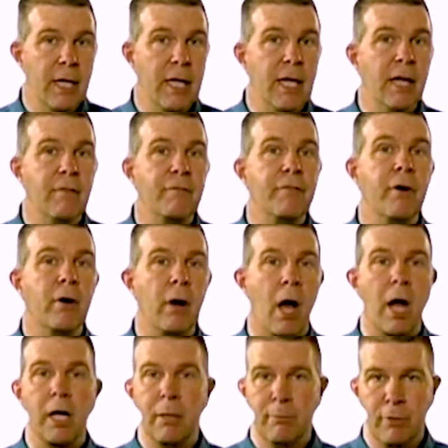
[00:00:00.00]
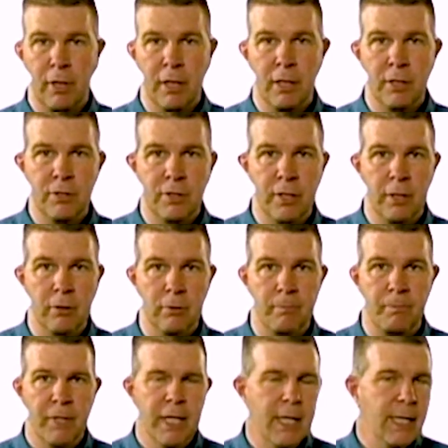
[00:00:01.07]
if they're not completely sealed.
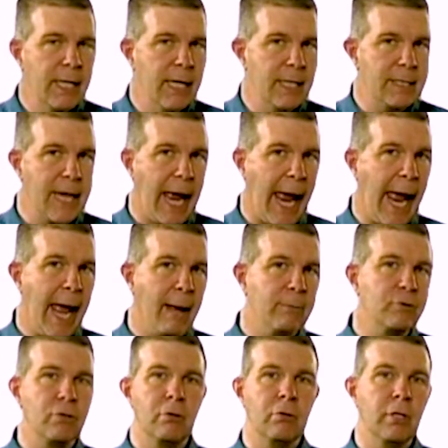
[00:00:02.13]
It's absolutely